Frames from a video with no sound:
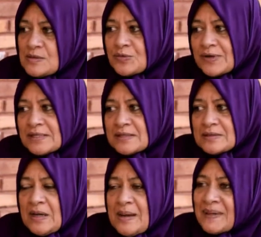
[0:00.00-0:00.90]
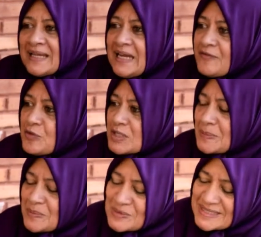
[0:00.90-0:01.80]
It doesn't look right, doesn't. But I
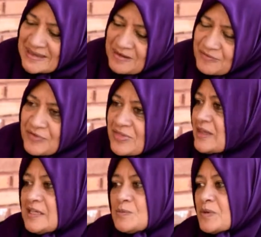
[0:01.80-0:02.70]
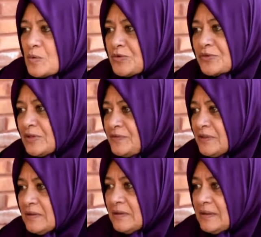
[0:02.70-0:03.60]
have to explain, because everything is with
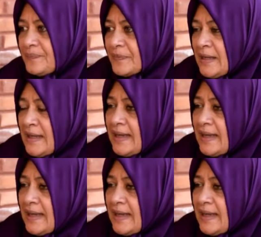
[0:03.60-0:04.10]
Qudra of Allah.